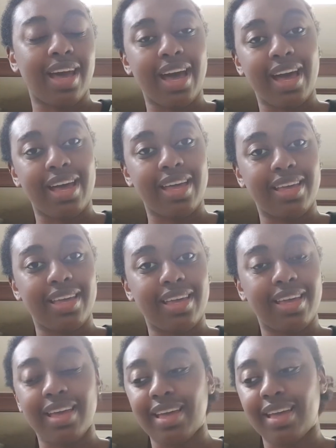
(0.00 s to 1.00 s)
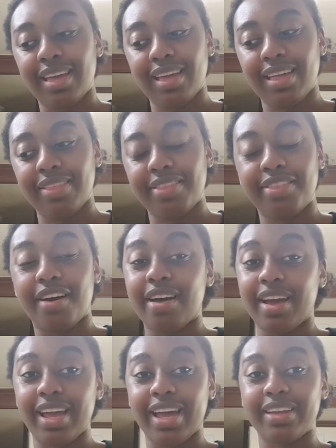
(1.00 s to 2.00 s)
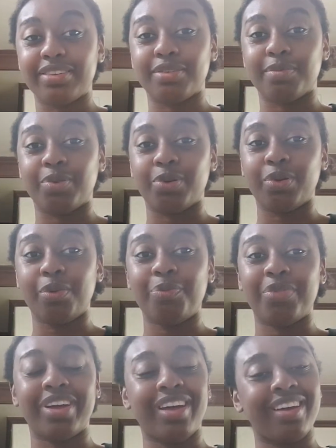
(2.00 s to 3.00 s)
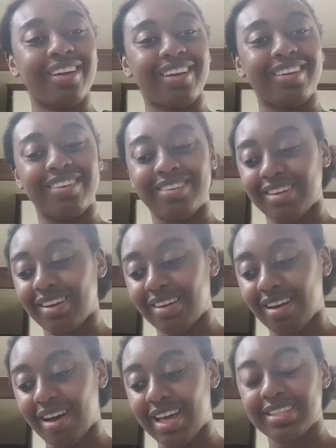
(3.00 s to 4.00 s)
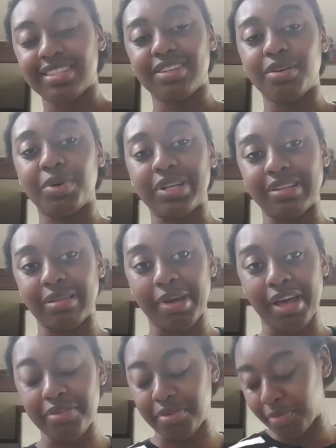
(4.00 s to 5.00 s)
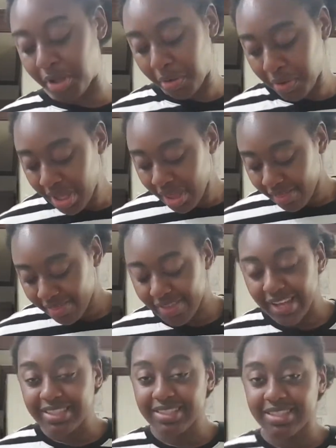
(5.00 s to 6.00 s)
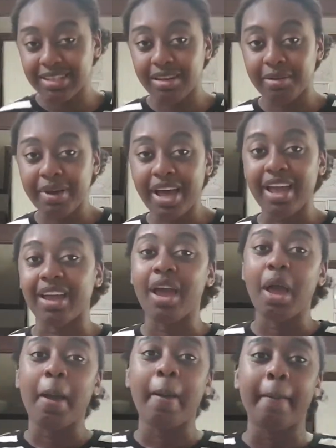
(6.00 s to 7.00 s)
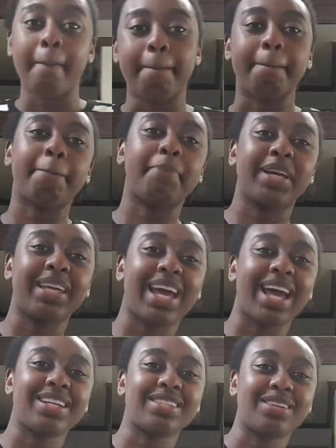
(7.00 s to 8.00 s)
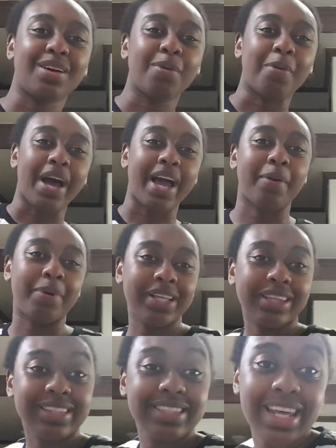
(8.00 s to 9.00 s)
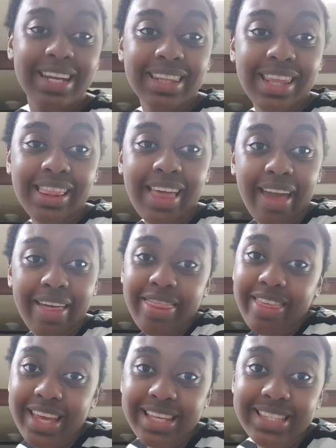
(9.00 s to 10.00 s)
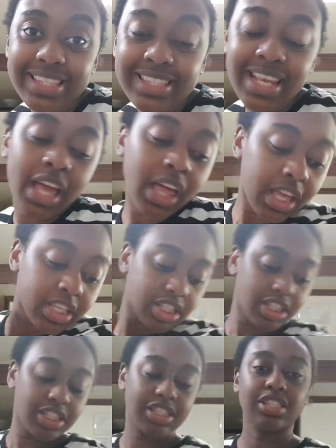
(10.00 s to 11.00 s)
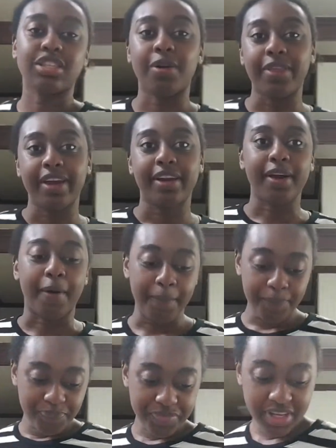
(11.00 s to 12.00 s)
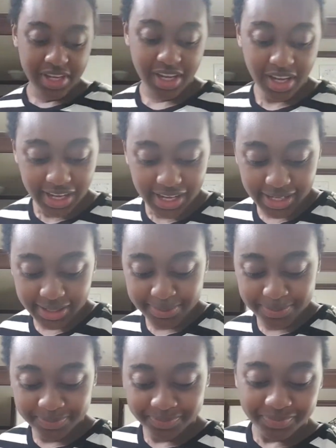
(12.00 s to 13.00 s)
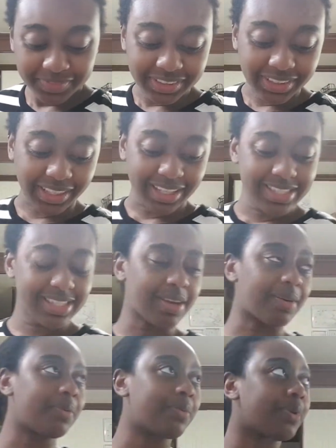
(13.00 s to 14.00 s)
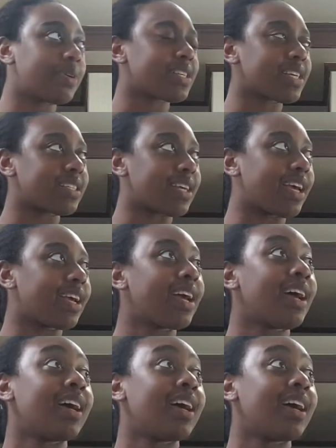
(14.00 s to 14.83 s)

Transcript: I thought I had to poop, did not, still went to the bathroom though. That's TMI. But you had to know why I went suddenly like this. So there you go. Um, so what was I saying?